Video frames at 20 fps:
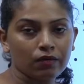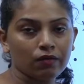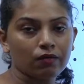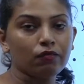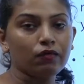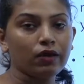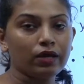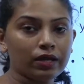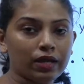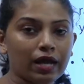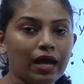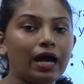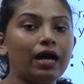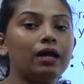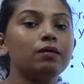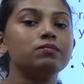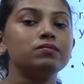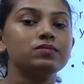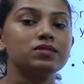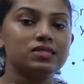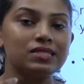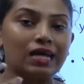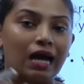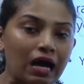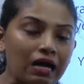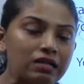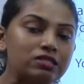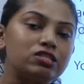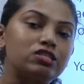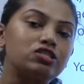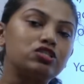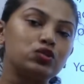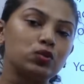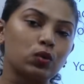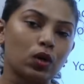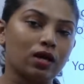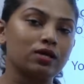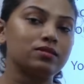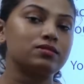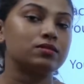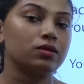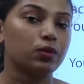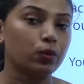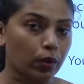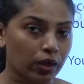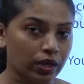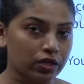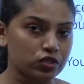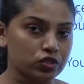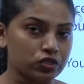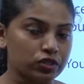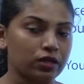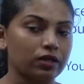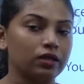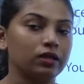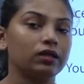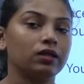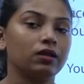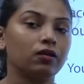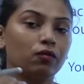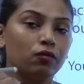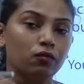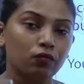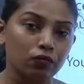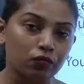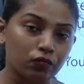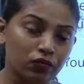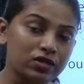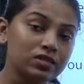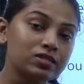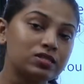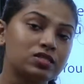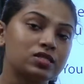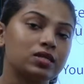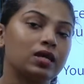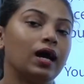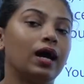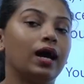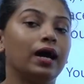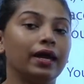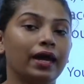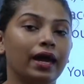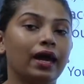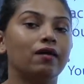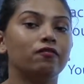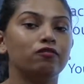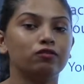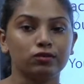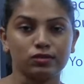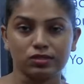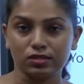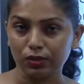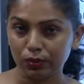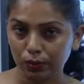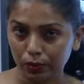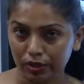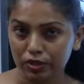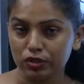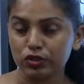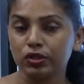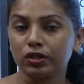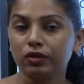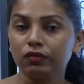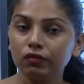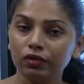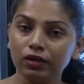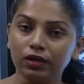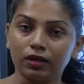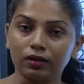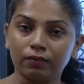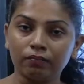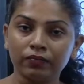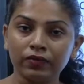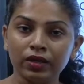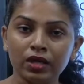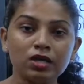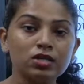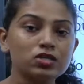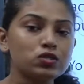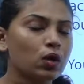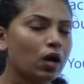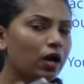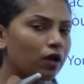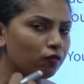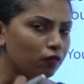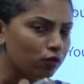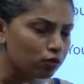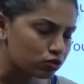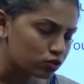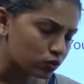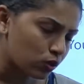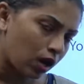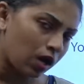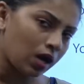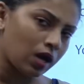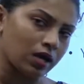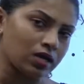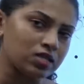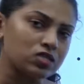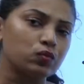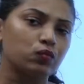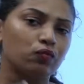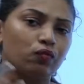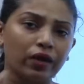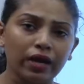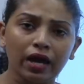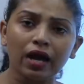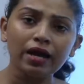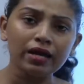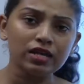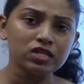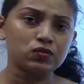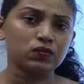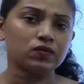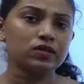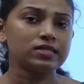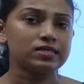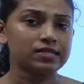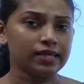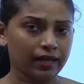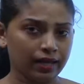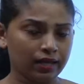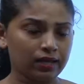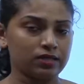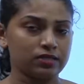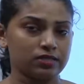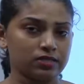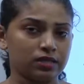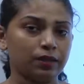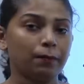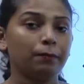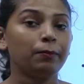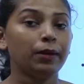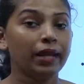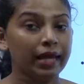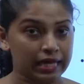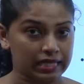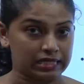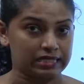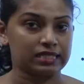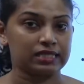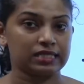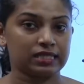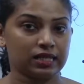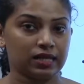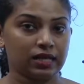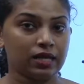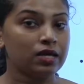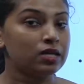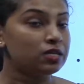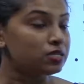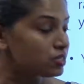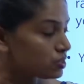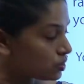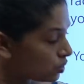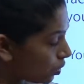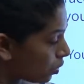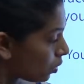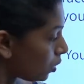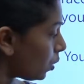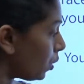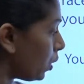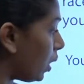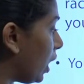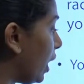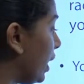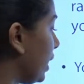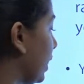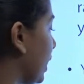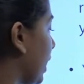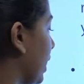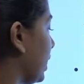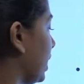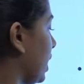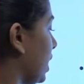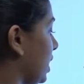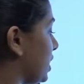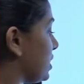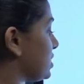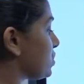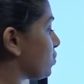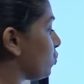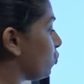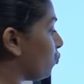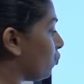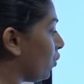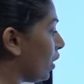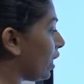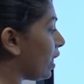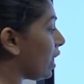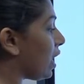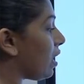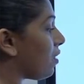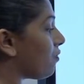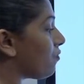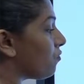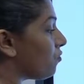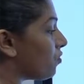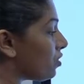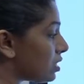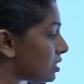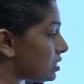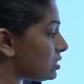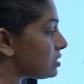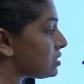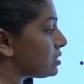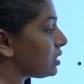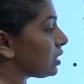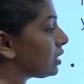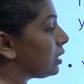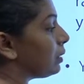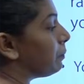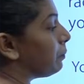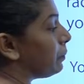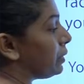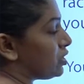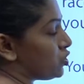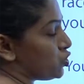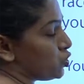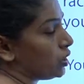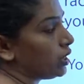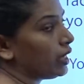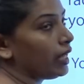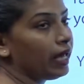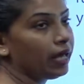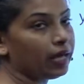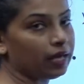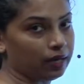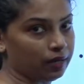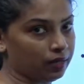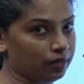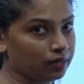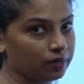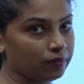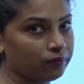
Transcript: When I am starting to ask the question, first I have used the question word. So I want to ask where it was held, the place. So I can ask where was the competition held.